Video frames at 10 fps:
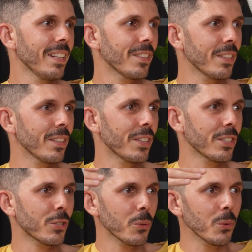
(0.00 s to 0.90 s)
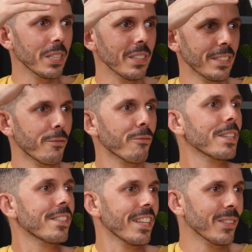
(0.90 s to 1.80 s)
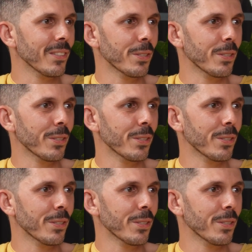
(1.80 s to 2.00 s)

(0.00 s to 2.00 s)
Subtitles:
the truly like the free thinkers,